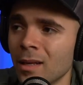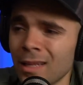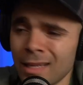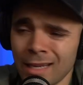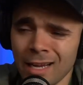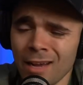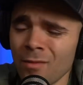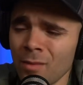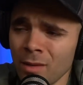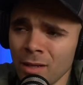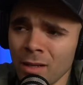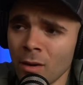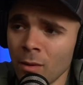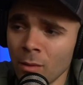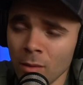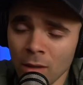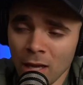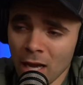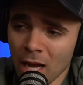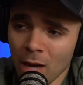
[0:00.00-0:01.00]
Like I
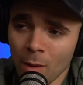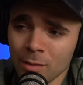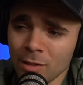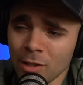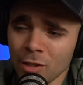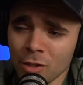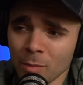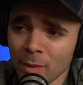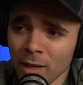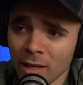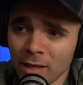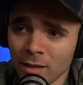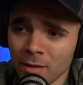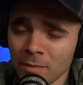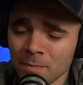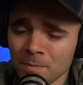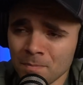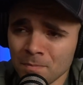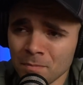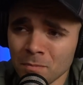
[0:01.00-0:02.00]
went to Jamaica,
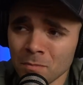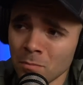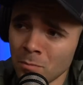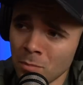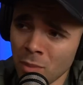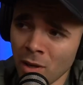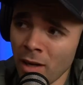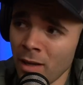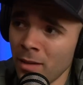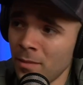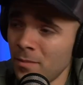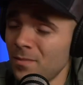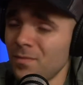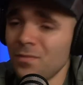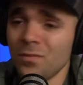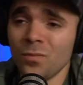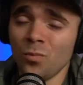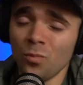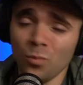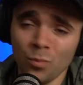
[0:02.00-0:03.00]
but
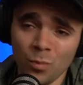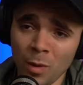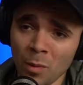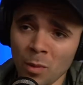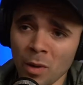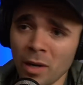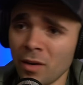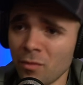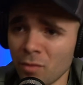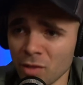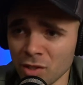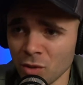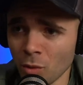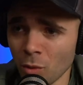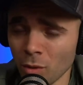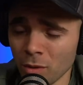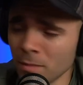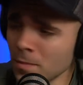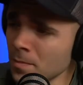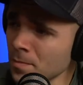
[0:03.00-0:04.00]
we were at a
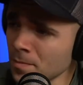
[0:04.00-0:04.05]
resort.